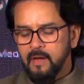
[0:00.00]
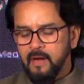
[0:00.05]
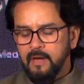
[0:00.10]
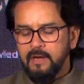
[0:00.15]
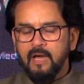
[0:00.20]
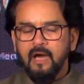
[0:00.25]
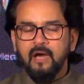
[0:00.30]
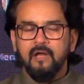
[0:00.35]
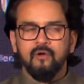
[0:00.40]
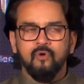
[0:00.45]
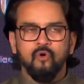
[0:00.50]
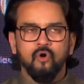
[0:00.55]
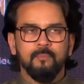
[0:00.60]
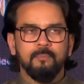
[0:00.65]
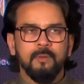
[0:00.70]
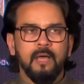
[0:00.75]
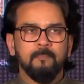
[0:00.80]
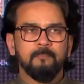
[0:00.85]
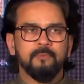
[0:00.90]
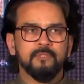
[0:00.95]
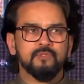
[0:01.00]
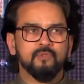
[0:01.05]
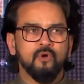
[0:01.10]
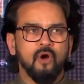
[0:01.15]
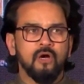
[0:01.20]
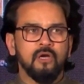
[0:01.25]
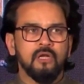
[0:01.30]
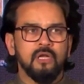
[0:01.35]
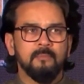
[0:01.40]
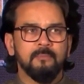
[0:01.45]
And our roadmap is
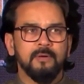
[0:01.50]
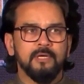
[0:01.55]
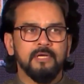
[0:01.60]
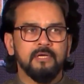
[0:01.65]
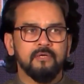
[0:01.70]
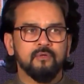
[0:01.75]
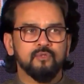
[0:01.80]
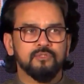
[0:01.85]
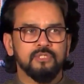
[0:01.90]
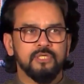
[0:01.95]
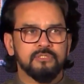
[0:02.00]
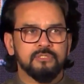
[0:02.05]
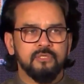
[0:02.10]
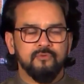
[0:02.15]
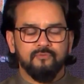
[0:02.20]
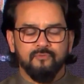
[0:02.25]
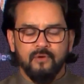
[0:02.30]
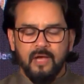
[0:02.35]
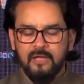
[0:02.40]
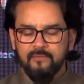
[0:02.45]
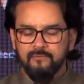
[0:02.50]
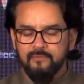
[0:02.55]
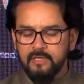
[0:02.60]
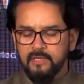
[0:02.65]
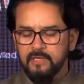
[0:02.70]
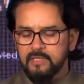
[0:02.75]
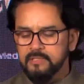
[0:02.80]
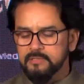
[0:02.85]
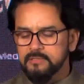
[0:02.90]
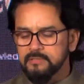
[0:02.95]
not limited to just the 5
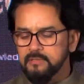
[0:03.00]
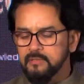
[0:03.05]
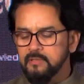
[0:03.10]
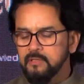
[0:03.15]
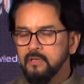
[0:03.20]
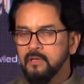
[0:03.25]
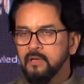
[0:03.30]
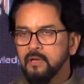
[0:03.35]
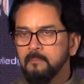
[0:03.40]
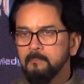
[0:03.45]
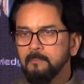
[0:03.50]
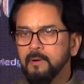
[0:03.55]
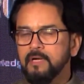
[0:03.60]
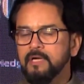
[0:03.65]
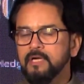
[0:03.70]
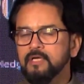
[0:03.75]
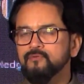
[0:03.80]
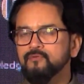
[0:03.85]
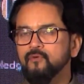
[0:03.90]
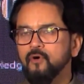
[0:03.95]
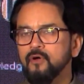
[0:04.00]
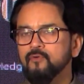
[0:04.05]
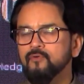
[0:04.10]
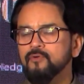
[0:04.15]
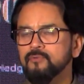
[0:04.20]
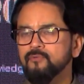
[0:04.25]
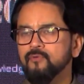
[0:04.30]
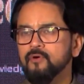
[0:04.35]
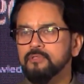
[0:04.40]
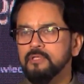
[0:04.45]
years, but it is
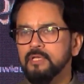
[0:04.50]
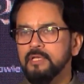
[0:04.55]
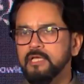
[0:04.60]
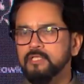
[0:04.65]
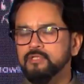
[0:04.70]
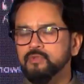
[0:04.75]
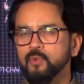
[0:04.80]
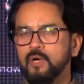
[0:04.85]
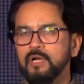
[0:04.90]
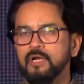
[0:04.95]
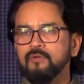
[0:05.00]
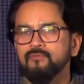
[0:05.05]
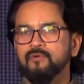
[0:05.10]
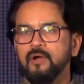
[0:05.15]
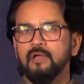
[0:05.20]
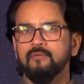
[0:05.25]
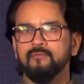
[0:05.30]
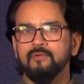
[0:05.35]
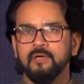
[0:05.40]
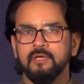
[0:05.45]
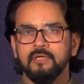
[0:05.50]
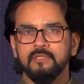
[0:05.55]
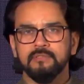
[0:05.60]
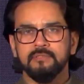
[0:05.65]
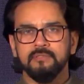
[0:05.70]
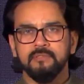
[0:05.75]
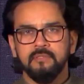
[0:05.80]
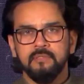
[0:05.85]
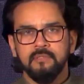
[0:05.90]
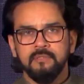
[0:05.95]
for the next 25 years
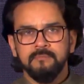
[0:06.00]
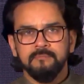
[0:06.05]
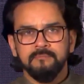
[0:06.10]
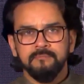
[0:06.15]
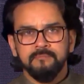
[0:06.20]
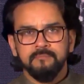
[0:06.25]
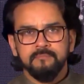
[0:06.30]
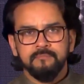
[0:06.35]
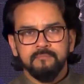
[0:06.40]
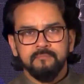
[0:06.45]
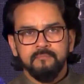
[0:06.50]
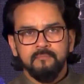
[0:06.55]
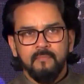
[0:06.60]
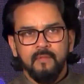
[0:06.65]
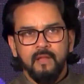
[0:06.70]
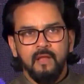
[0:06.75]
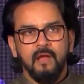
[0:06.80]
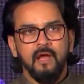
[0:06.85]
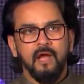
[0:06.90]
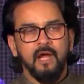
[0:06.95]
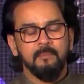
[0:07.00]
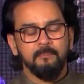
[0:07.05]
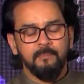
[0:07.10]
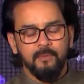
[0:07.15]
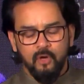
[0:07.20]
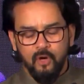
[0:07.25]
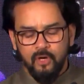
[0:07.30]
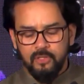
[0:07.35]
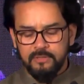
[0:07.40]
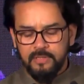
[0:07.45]
and
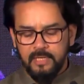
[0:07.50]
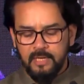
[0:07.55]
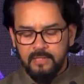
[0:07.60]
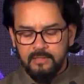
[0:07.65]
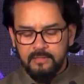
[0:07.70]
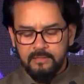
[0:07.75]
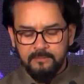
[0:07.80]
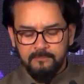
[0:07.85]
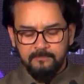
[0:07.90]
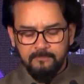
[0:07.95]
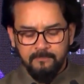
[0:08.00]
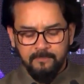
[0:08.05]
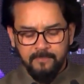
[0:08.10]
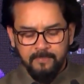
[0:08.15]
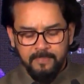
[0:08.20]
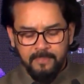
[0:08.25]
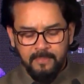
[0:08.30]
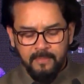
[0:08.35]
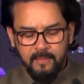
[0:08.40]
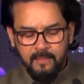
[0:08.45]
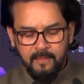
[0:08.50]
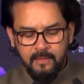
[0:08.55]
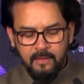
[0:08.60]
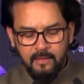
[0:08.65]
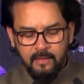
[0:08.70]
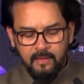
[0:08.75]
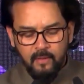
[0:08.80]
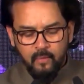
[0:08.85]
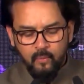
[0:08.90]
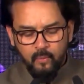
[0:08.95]
beyond that.
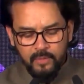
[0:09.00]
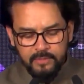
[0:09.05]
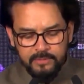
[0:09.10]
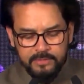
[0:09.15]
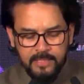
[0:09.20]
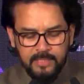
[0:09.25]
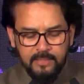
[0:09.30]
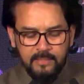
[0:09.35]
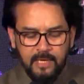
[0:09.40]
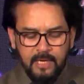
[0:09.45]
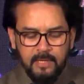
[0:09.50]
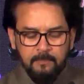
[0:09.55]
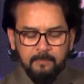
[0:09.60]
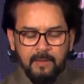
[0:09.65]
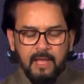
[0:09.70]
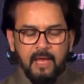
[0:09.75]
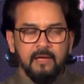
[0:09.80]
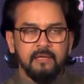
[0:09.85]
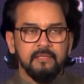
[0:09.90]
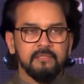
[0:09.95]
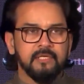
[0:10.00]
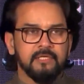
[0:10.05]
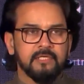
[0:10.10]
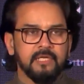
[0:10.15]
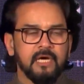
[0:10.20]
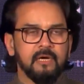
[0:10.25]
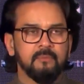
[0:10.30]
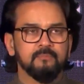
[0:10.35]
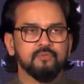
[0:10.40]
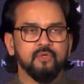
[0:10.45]
We think and plan in the
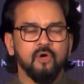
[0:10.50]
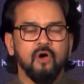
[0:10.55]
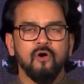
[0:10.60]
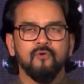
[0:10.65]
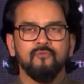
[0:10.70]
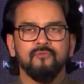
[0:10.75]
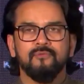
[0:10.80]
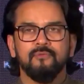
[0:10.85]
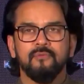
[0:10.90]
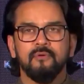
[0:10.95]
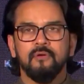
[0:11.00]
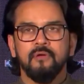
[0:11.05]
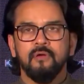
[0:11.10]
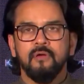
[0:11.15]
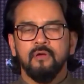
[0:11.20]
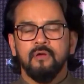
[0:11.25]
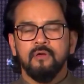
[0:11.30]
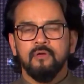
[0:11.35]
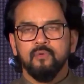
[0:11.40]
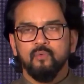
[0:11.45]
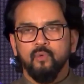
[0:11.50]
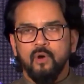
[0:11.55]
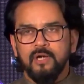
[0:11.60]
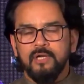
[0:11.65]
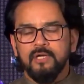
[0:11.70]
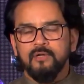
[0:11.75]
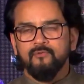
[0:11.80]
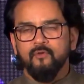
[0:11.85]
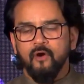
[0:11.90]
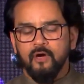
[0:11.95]
terms of
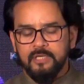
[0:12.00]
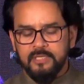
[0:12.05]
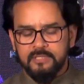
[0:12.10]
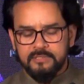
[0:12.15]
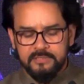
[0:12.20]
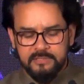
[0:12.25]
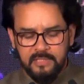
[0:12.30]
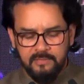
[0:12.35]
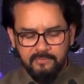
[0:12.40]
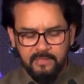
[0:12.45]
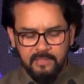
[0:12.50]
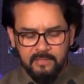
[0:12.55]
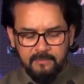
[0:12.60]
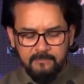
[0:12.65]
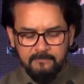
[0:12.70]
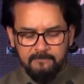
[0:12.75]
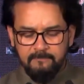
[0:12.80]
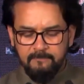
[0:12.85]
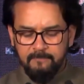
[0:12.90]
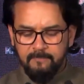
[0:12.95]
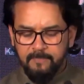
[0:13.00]
2047,